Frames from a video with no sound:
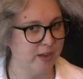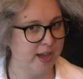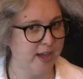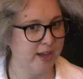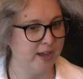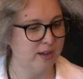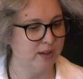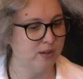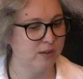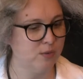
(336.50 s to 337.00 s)

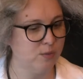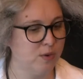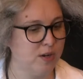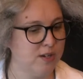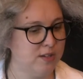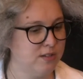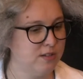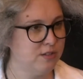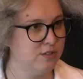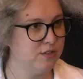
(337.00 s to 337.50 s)
at
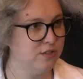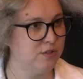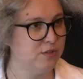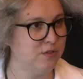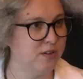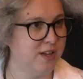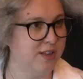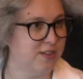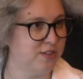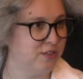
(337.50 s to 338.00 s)
1, 2,
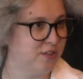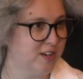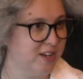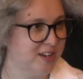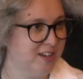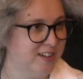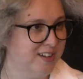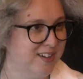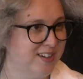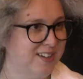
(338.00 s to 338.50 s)
and 3
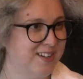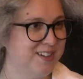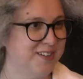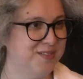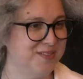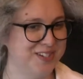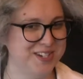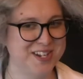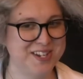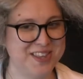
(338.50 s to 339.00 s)

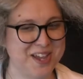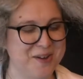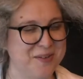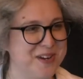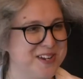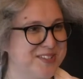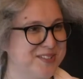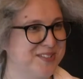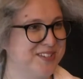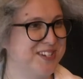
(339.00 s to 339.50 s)
did it that way,
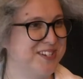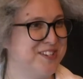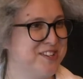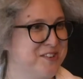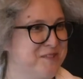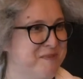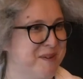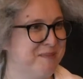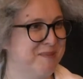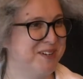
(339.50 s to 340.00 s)
so it's easy to
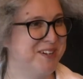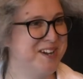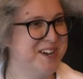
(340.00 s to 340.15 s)
remember.